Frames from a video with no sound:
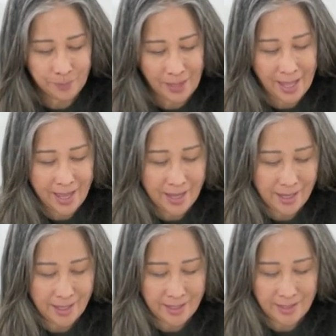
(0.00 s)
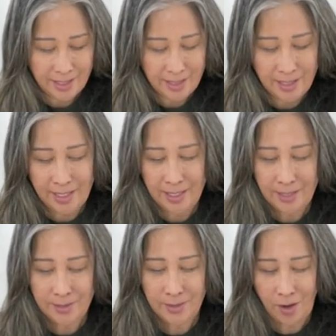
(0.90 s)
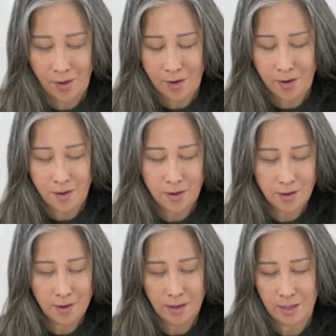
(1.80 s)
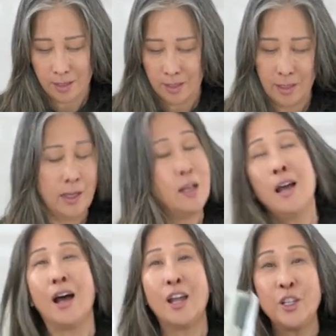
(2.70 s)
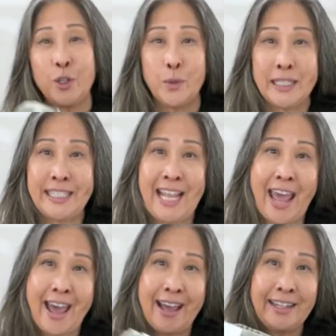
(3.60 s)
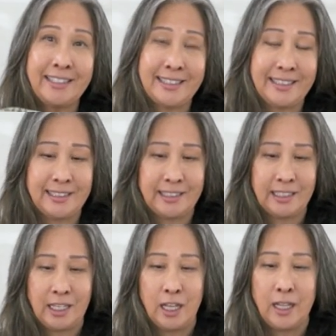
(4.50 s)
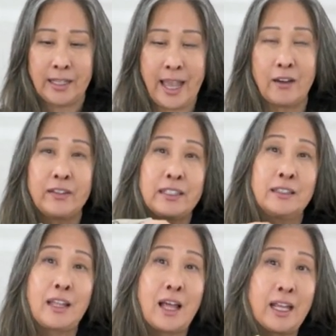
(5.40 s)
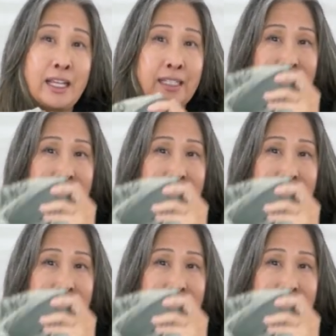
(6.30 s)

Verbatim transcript: and these are a new with tags Calvin Klein